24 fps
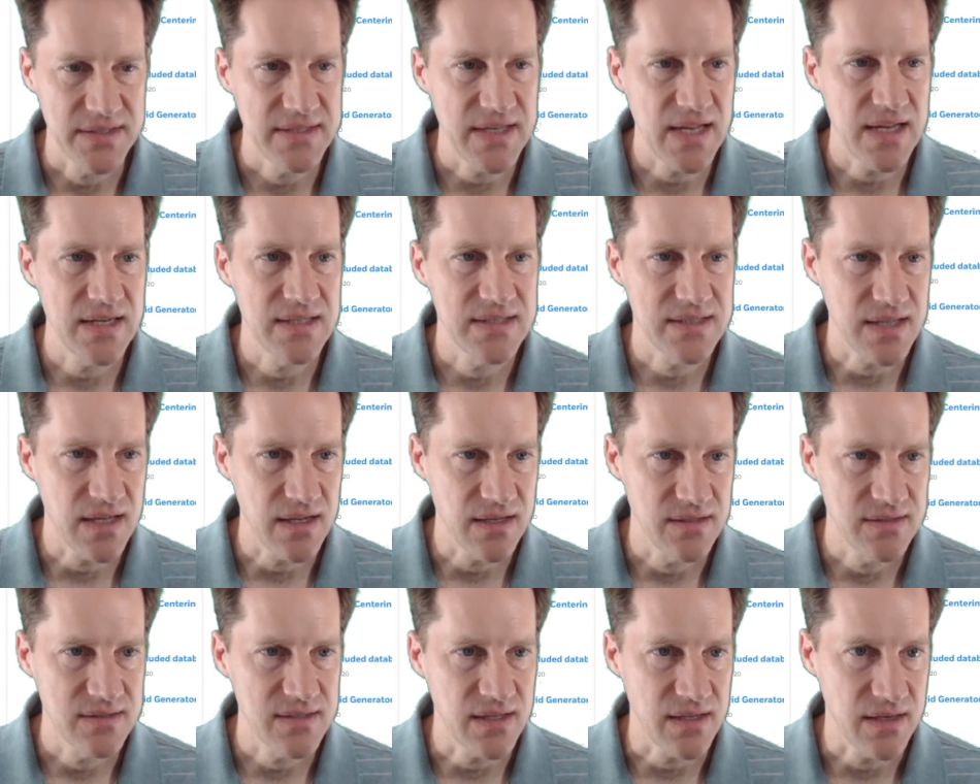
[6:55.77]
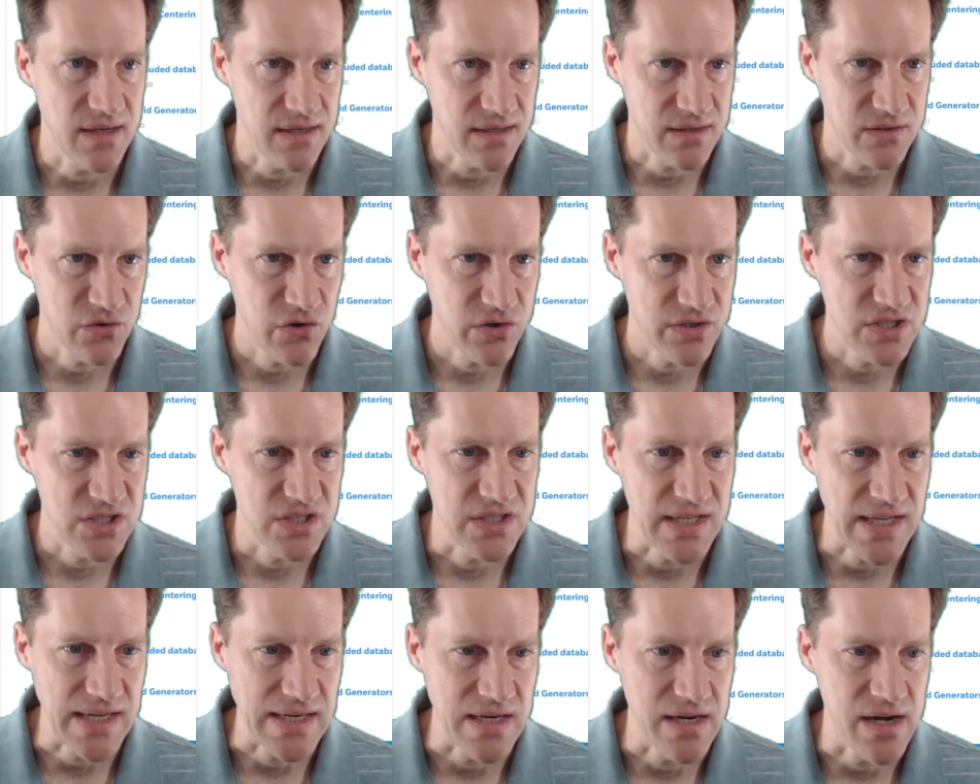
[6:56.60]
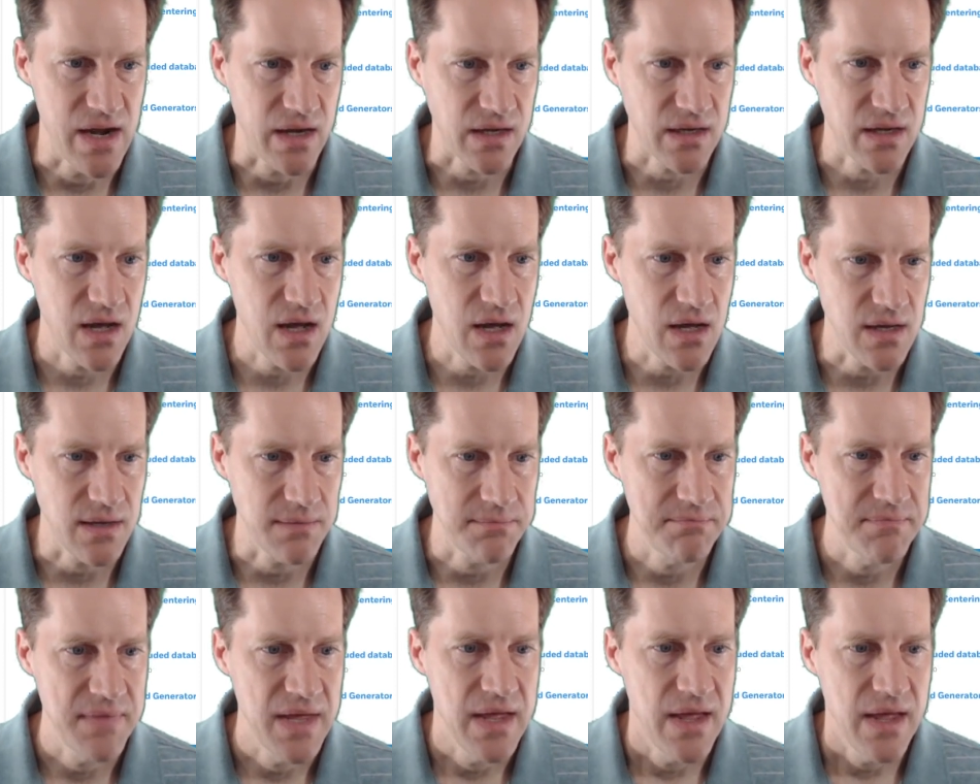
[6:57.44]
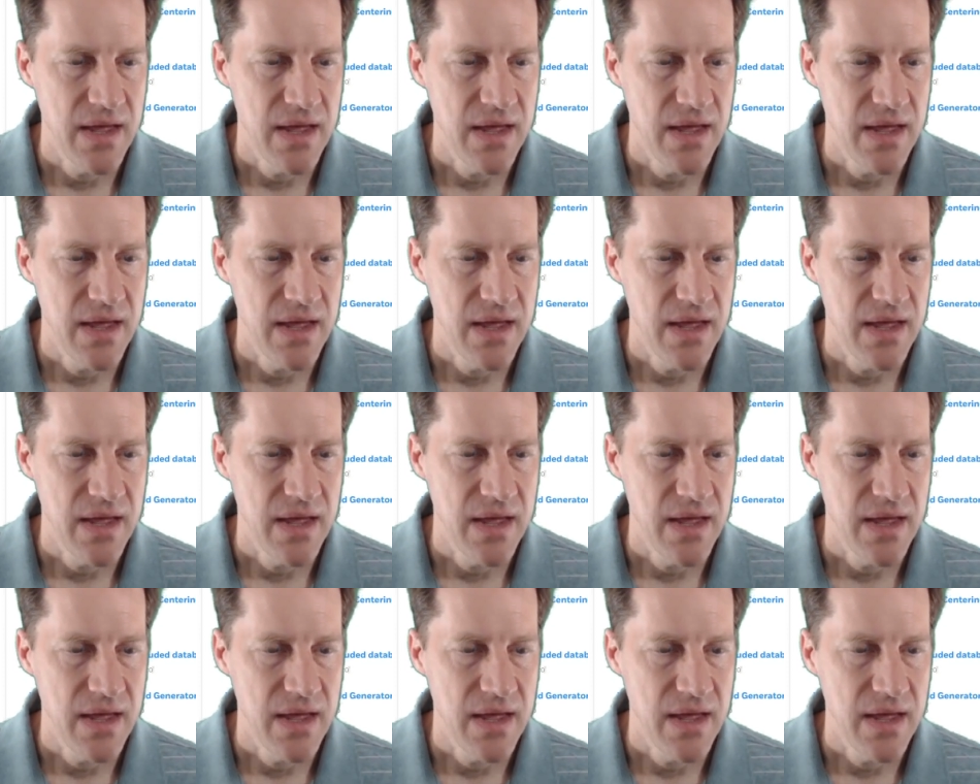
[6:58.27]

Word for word: data science at CrunchyData.com,